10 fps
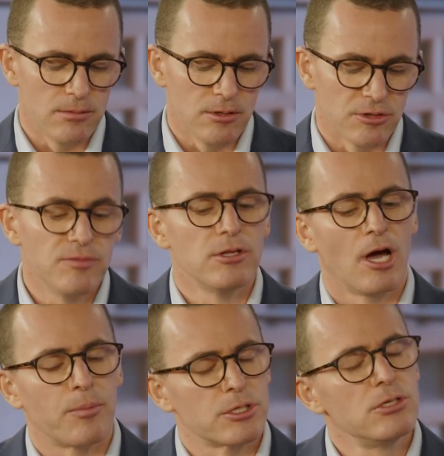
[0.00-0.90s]
give you the
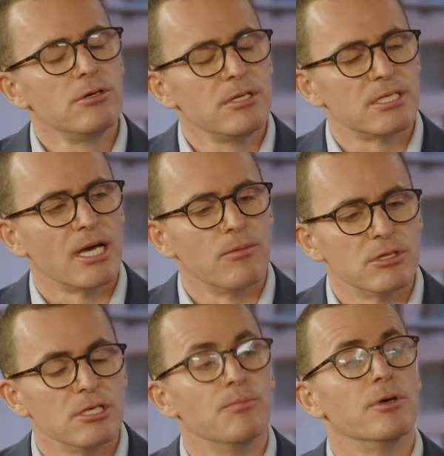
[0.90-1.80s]
opportunity set with
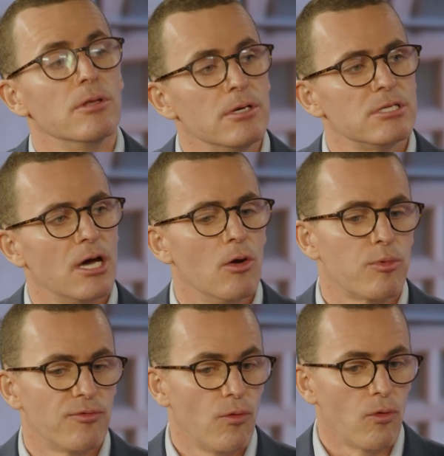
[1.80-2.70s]
the ability to
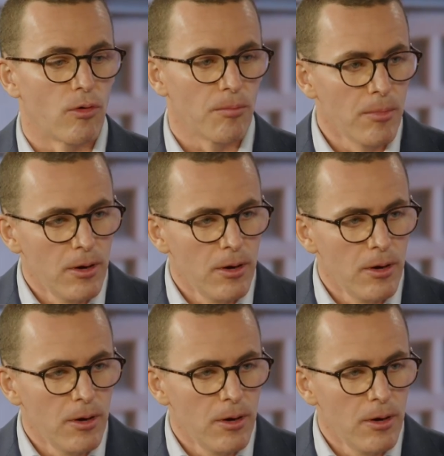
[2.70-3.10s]
outperform.